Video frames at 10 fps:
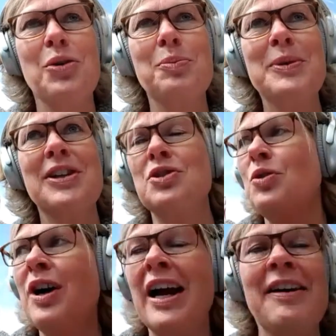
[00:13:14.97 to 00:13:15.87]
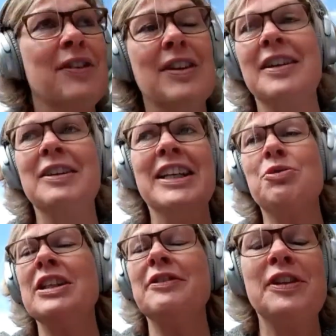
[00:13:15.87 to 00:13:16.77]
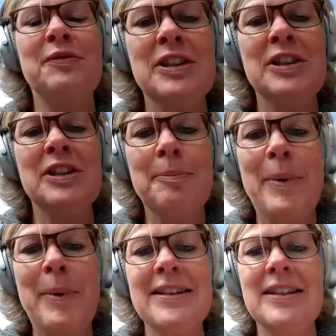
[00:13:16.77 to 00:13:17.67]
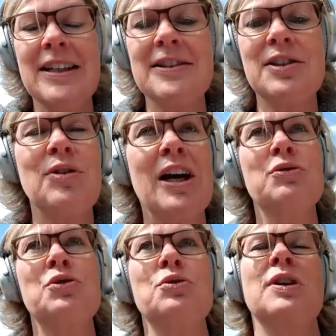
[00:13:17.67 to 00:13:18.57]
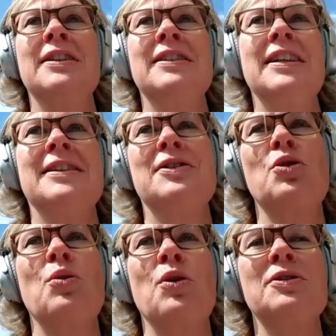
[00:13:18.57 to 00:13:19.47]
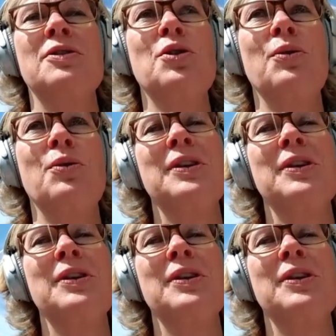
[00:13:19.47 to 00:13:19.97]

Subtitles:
because you have literally 50 bicycles around you, and so on. So